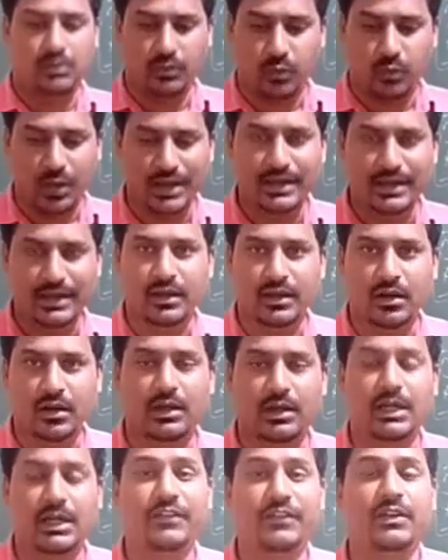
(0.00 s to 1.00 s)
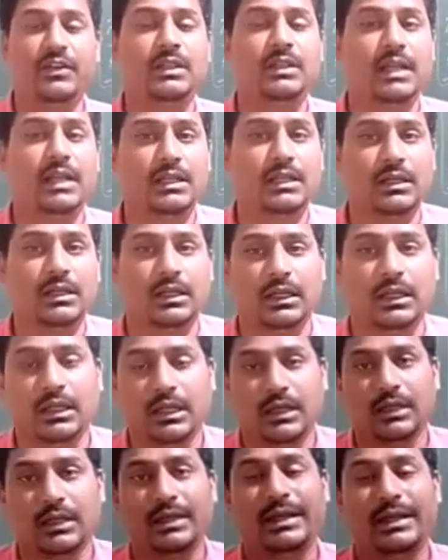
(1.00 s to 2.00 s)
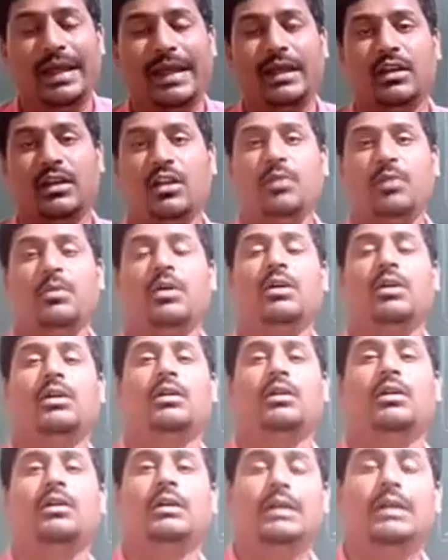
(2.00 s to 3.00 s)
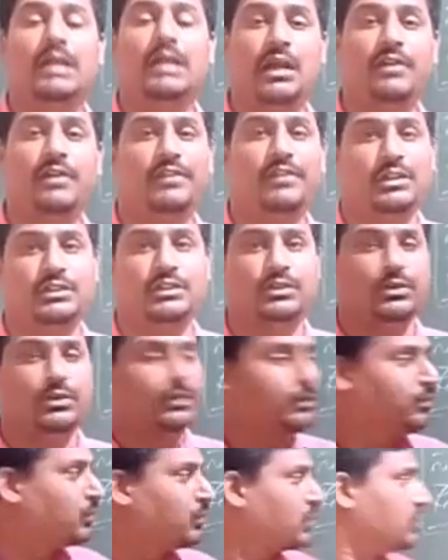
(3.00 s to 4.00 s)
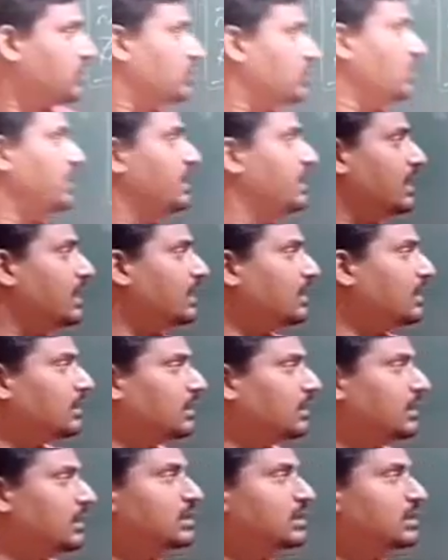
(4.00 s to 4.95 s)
cannot refer that diagram or graph also. So here this